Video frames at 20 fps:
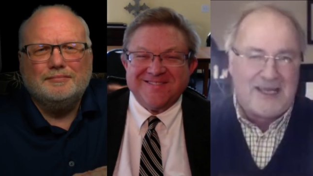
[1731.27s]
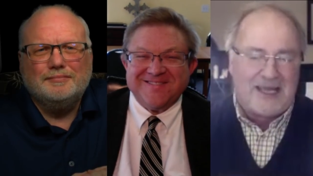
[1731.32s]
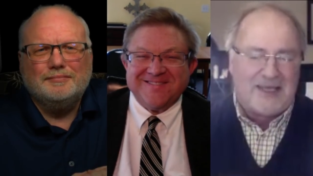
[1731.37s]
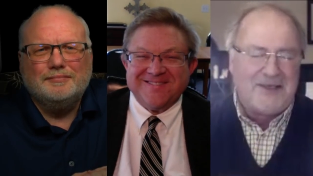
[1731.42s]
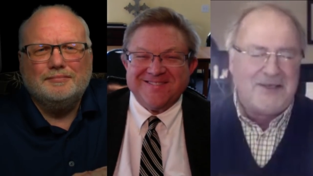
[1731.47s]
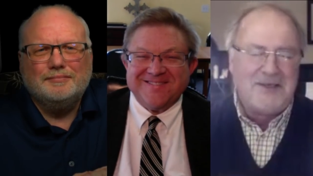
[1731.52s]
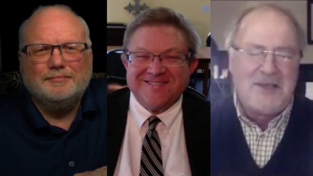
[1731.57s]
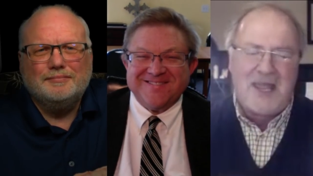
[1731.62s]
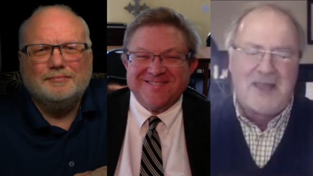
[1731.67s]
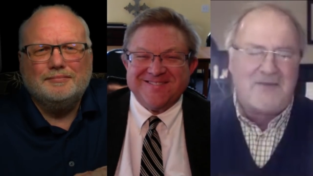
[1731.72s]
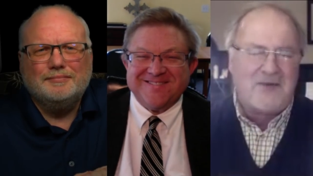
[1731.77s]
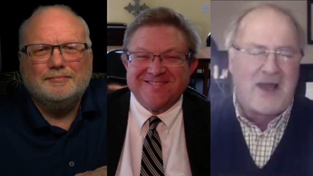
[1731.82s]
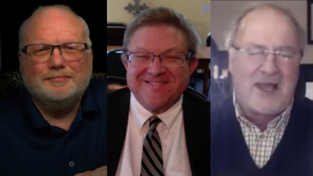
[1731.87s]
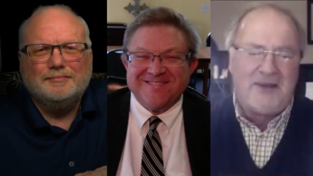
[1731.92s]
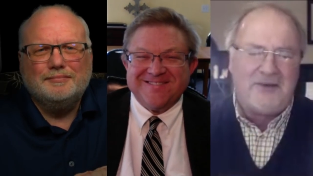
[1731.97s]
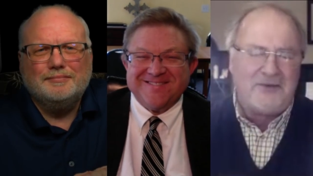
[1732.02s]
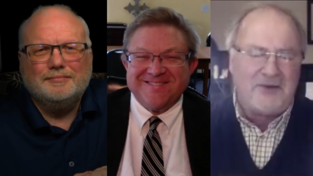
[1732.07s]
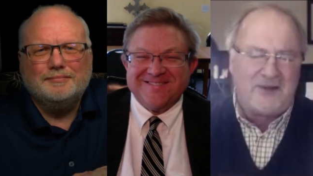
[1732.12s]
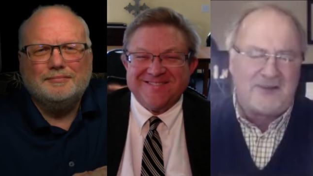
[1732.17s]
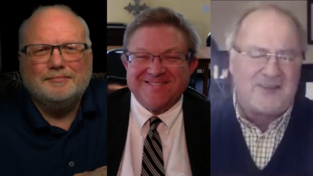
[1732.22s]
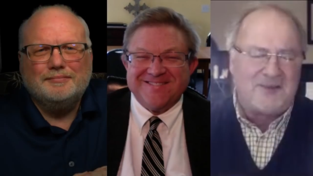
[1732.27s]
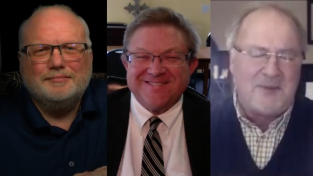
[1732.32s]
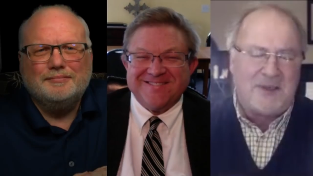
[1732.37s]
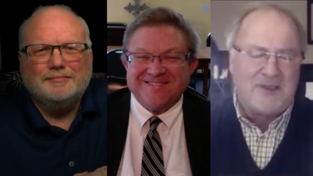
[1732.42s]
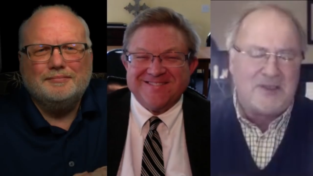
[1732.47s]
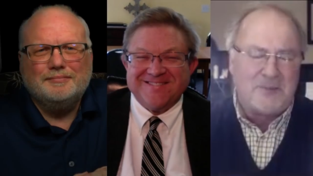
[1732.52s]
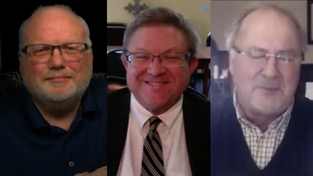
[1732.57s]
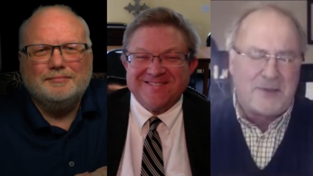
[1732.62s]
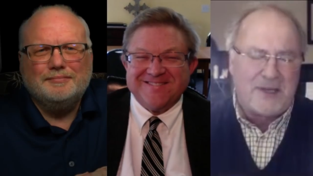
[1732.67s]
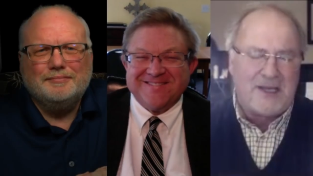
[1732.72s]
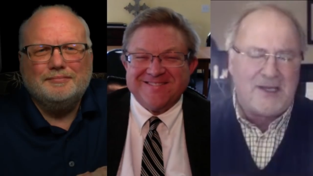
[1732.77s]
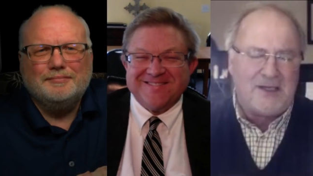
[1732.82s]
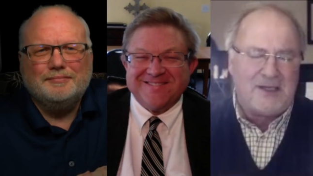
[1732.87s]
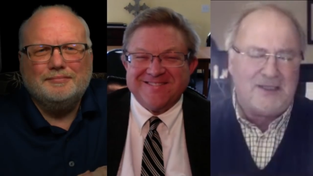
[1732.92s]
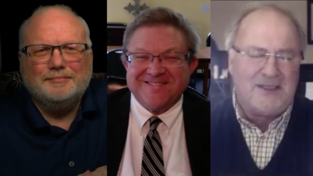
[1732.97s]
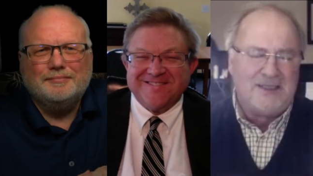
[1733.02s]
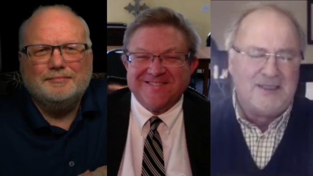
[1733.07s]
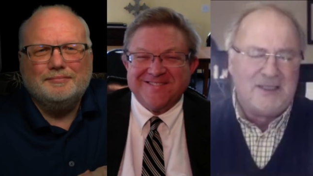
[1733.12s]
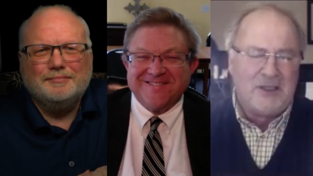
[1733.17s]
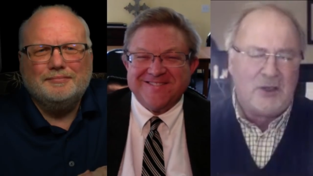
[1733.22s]
Speaker 1: And never underestimate the
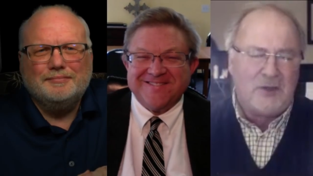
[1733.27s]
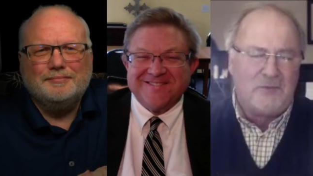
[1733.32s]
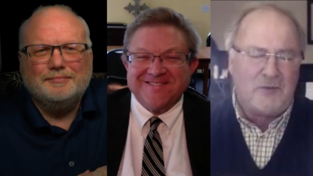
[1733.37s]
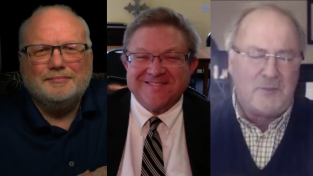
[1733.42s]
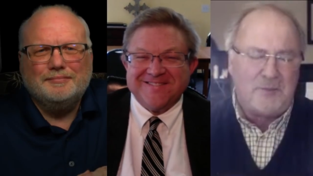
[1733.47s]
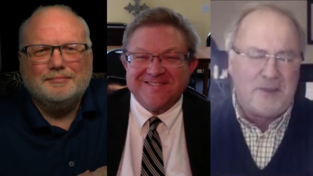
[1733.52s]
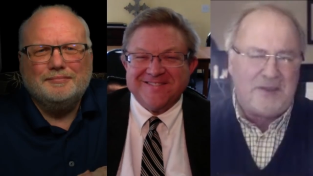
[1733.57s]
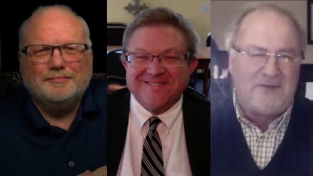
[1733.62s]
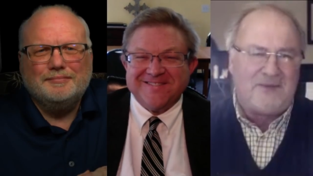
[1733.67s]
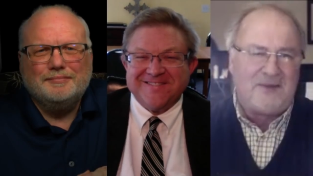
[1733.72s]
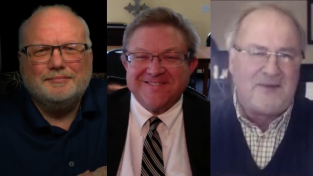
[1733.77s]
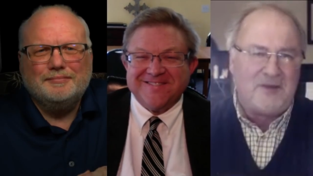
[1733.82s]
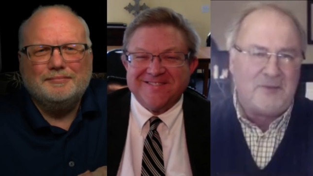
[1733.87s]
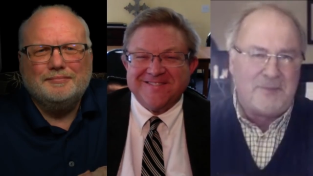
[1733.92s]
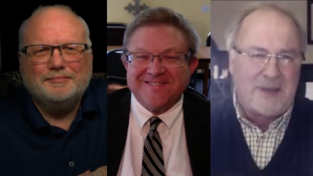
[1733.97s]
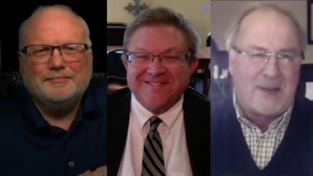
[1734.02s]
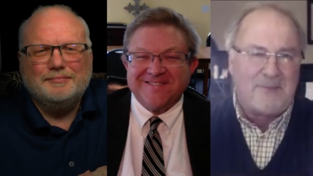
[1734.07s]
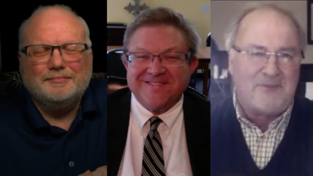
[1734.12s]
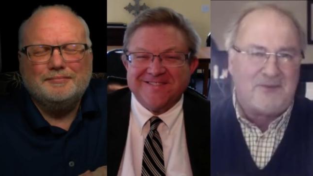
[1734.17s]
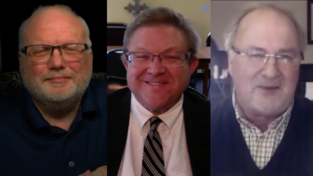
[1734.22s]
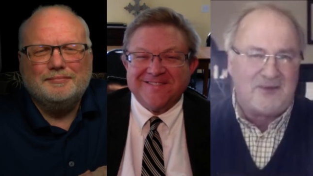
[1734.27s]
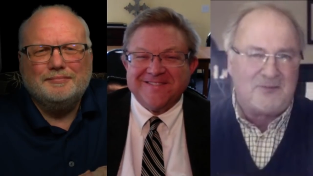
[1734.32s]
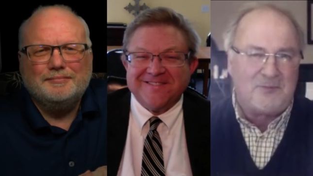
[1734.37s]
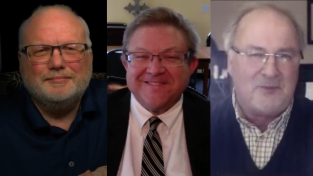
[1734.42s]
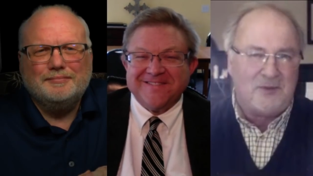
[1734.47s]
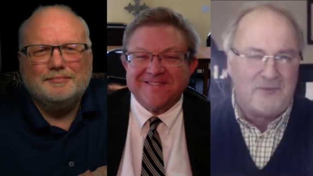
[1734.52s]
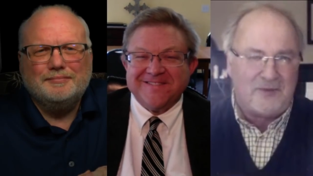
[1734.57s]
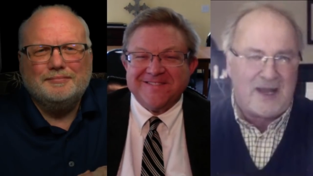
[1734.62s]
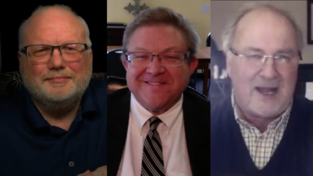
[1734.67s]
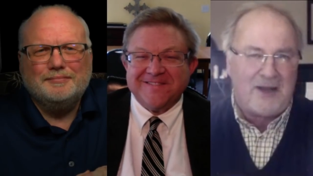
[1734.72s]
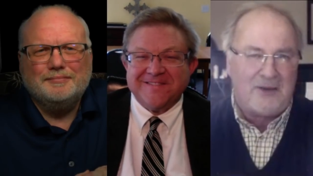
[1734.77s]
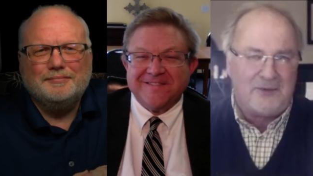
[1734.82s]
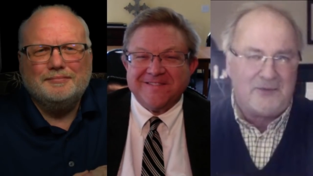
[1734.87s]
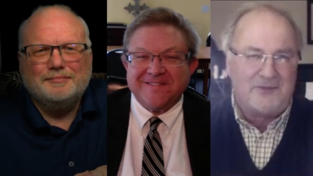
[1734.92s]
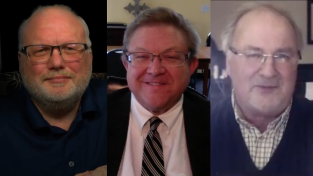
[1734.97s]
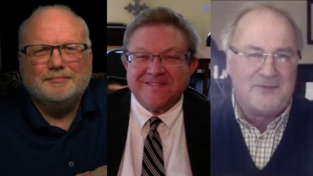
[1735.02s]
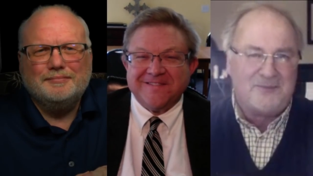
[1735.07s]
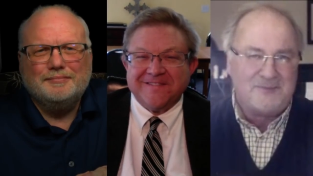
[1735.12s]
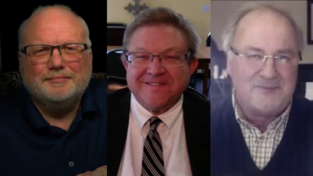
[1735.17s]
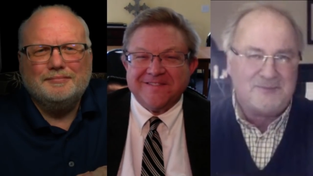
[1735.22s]
power of repeating the baptismal
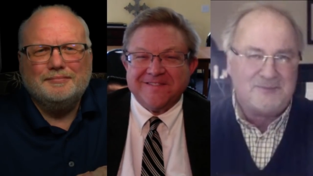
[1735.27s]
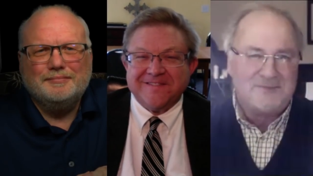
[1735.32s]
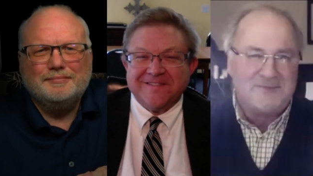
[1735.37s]
vows.